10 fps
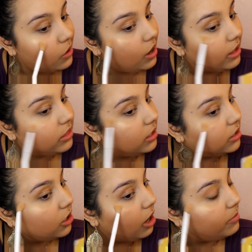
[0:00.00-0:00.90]
I think the
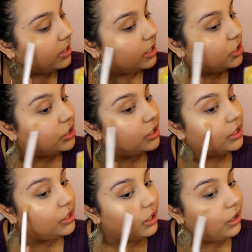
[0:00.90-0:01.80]

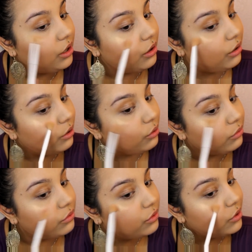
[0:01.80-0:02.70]
combination
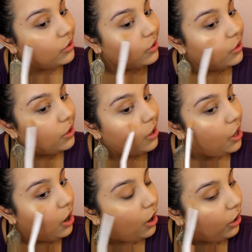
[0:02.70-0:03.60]
of
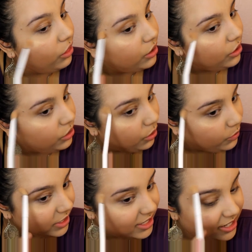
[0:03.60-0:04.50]
all the
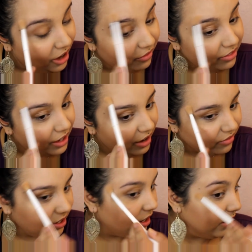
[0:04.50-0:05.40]
glowy stuff that I've
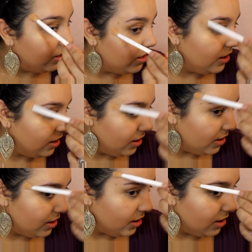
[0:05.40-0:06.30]
done
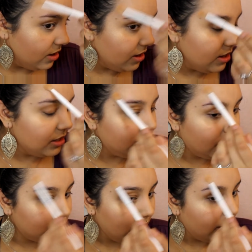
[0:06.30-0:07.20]
is
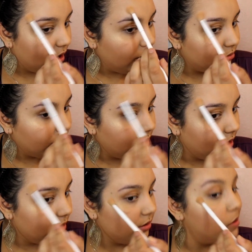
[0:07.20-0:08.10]
like paying off right now.